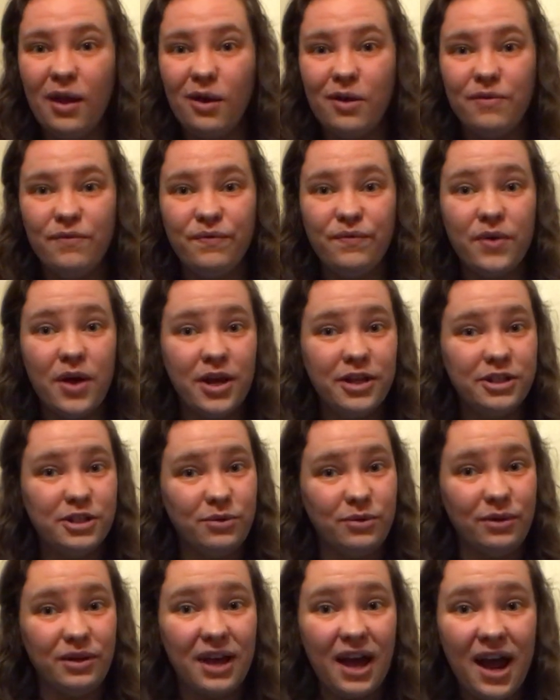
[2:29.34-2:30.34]

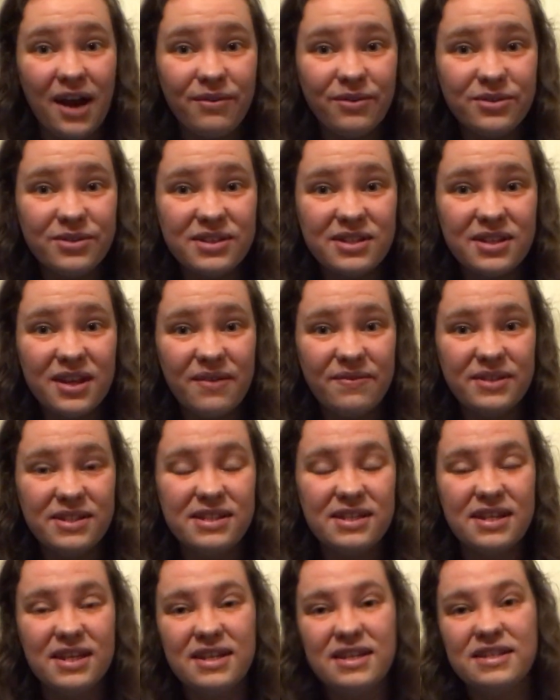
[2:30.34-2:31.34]
virtual carol
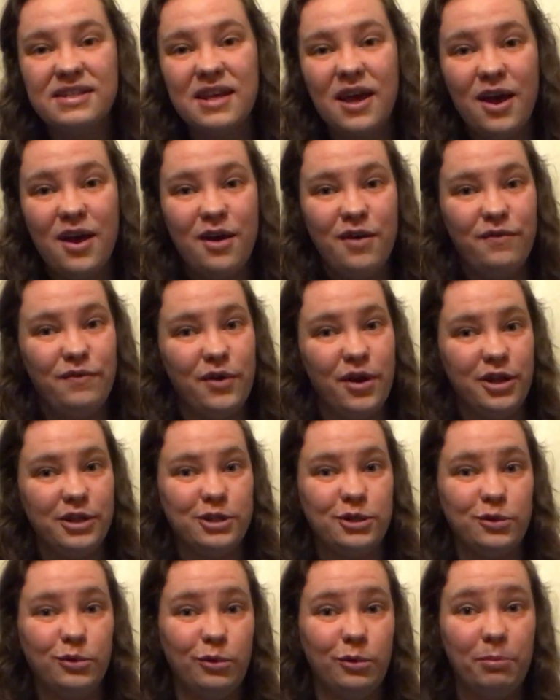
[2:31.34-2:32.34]
services,
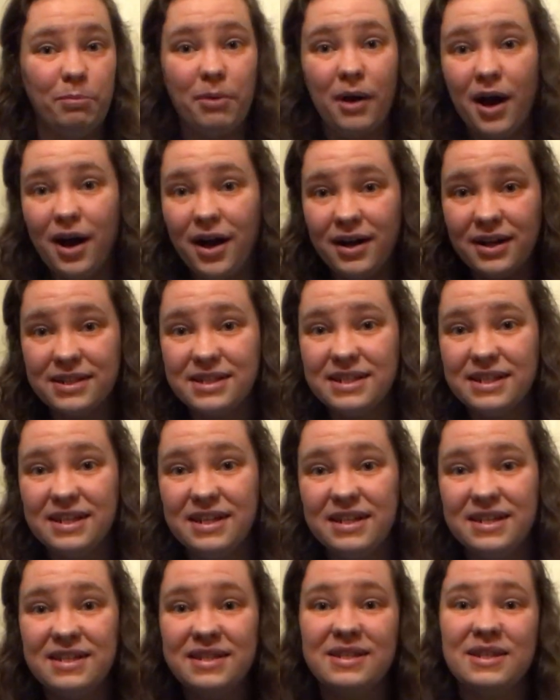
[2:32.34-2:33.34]
virtual
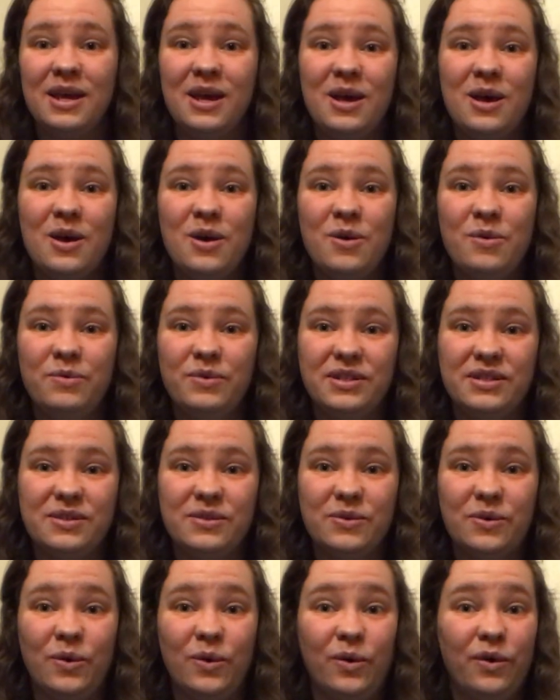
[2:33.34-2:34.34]
parties, we
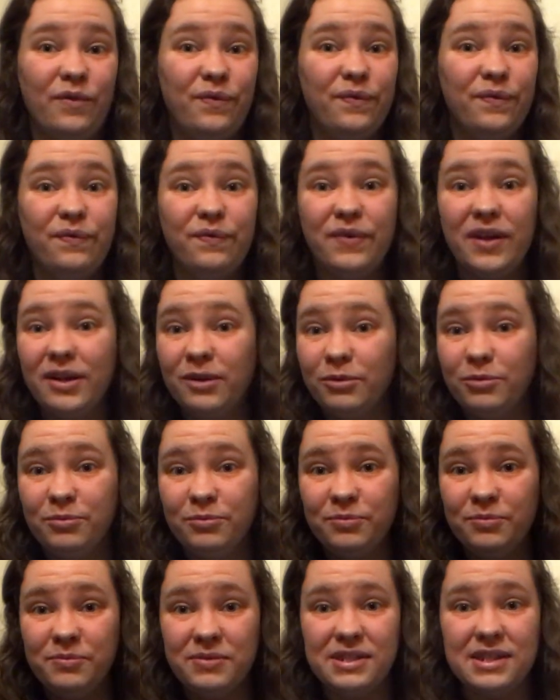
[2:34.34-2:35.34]
saw
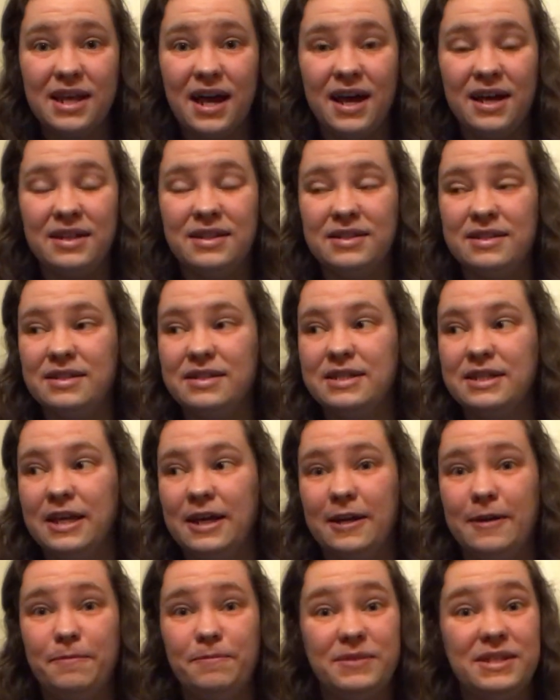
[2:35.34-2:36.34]
films and
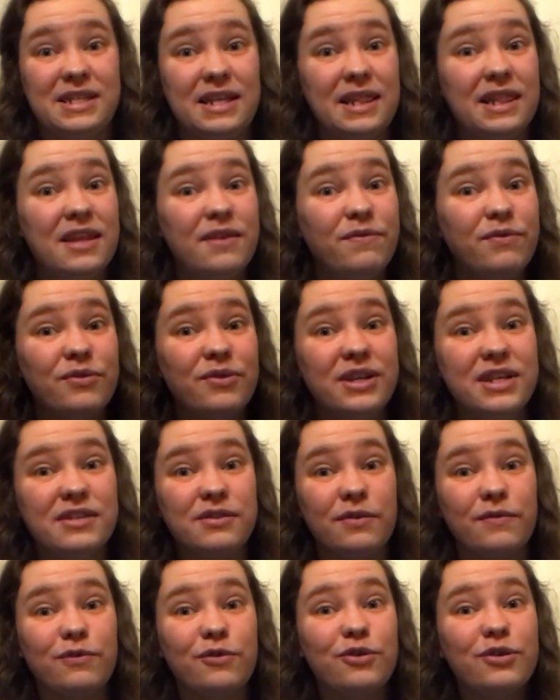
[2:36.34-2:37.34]
deliveries
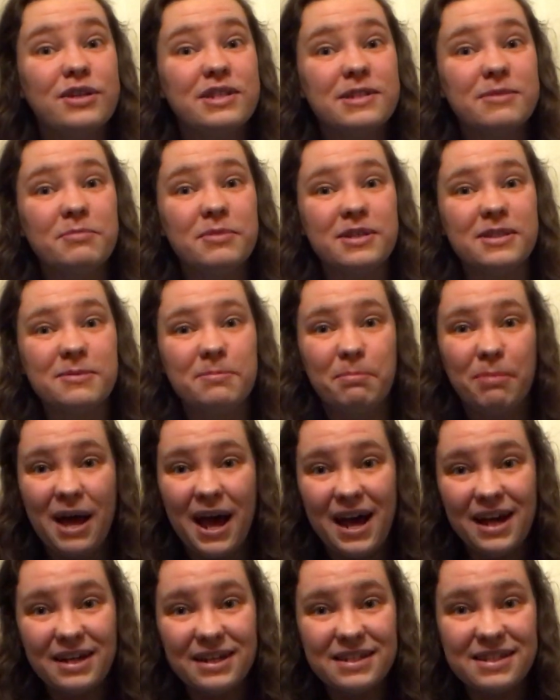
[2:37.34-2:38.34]
of Christmas
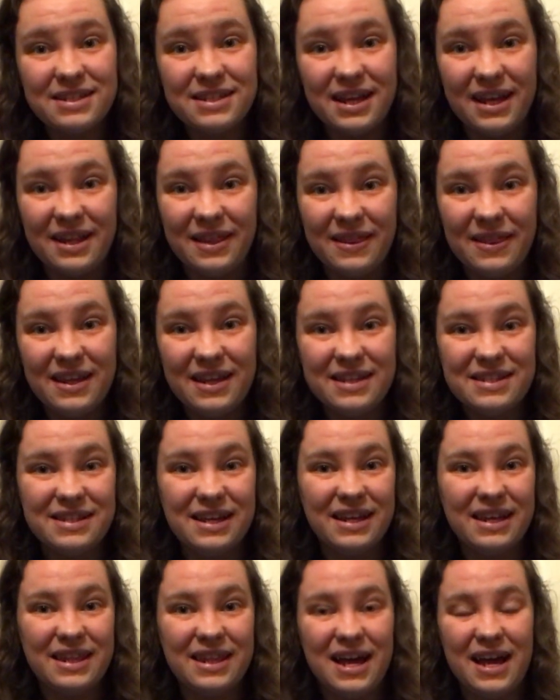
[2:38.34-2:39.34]
packs and things
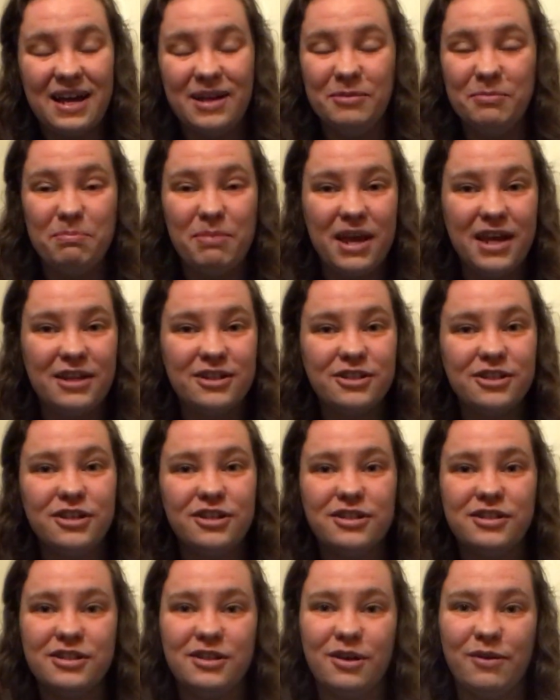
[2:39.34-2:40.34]
like that, and baked
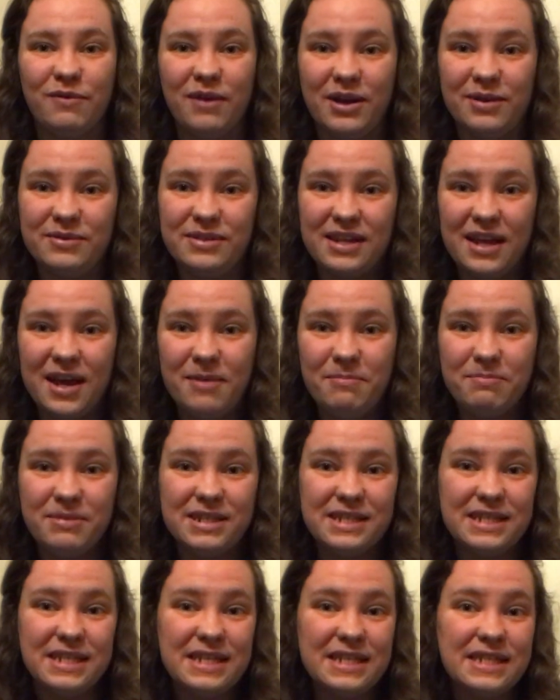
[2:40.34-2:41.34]
goods around
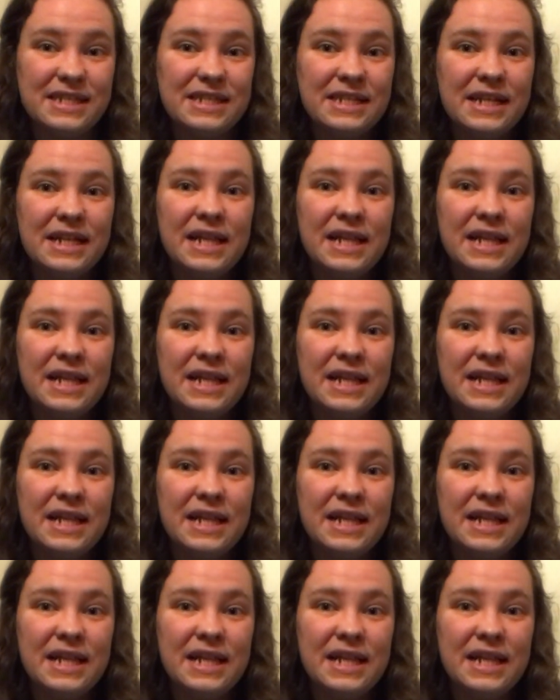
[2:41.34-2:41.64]
campuses,